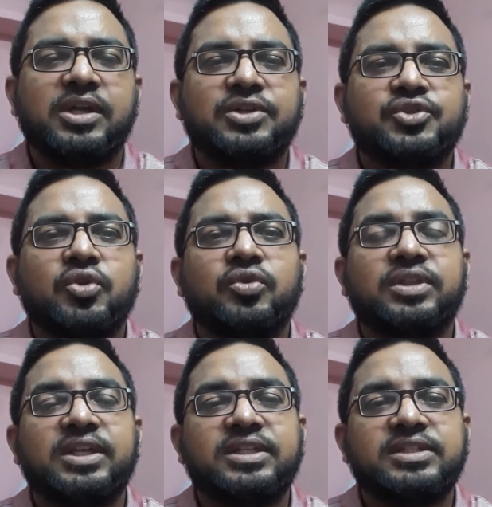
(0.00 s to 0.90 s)
So
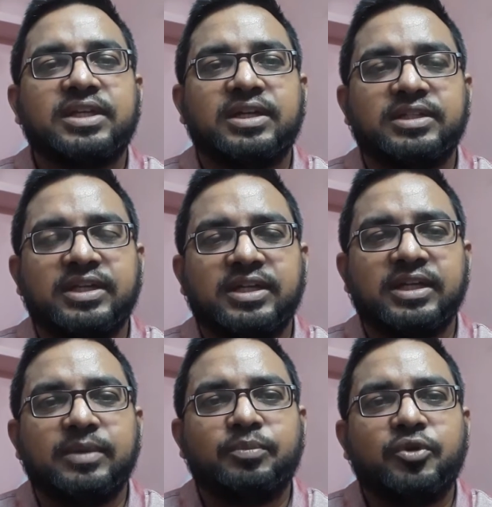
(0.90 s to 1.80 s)
these are the
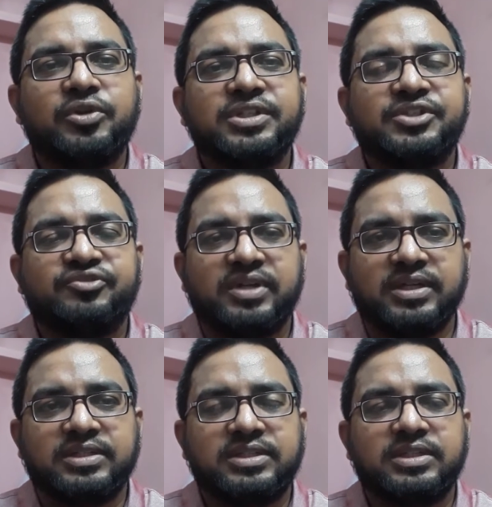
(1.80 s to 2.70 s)
important
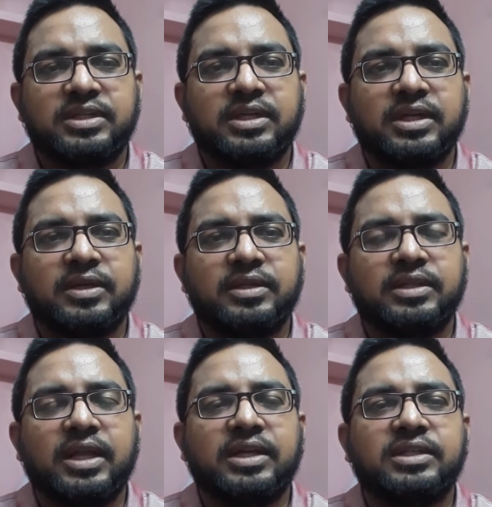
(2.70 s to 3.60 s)
drugs
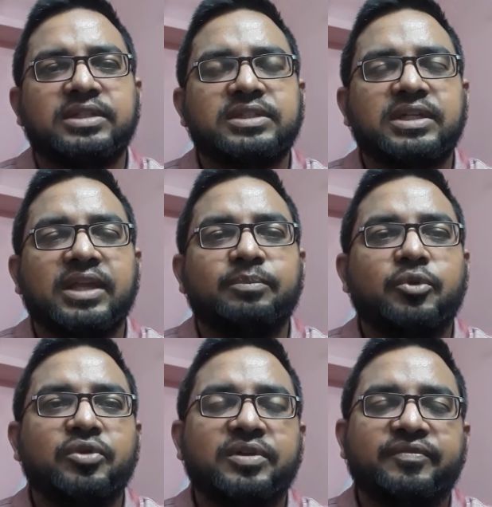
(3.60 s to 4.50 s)
and these are the
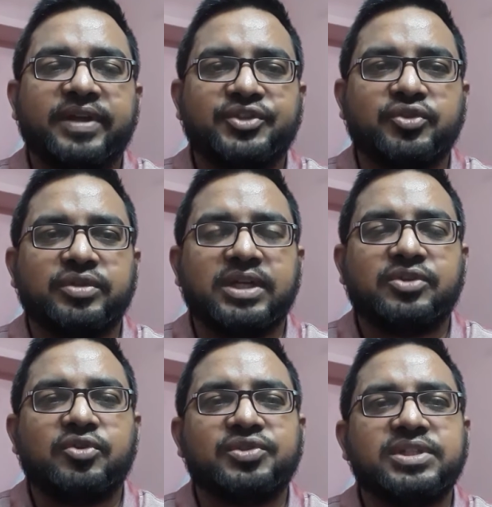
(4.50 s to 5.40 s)
important factor that
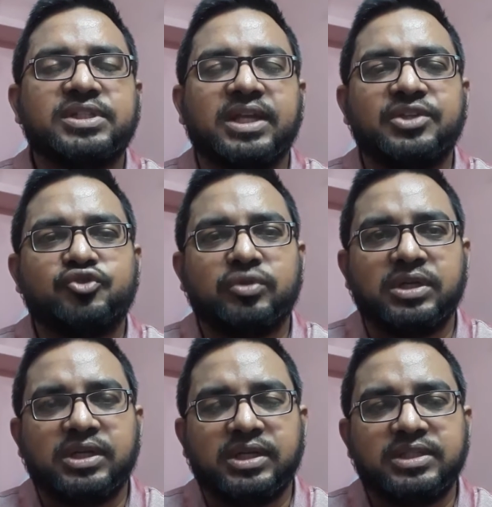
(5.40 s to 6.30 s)
causes the
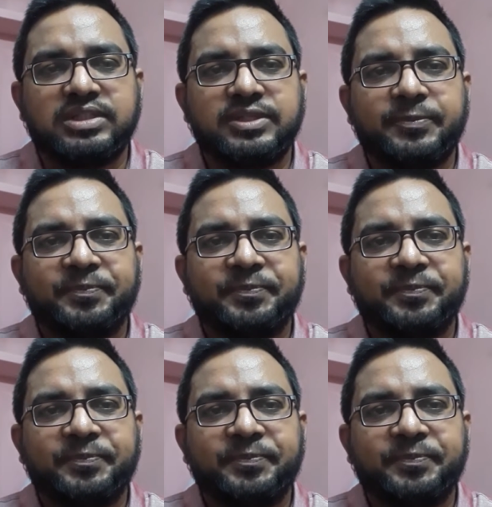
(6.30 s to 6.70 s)
insulin release.